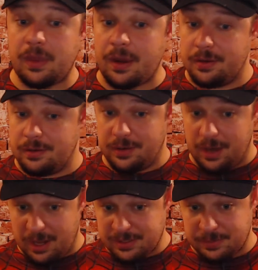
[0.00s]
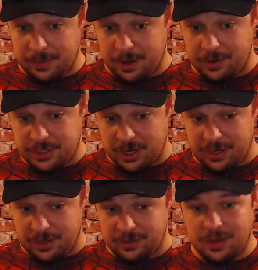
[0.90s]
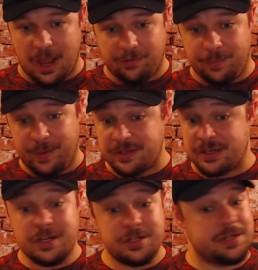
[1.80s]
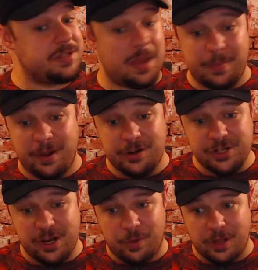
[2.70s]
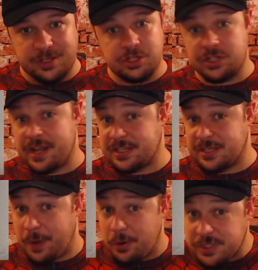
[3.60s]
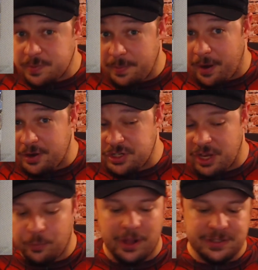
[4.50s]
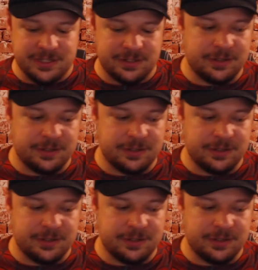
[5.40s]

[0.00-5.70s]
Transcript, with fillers: Not Mary Jane. I repeat, she is not Mary Jane Watson. She's not supposed to be Mary Jane Watson.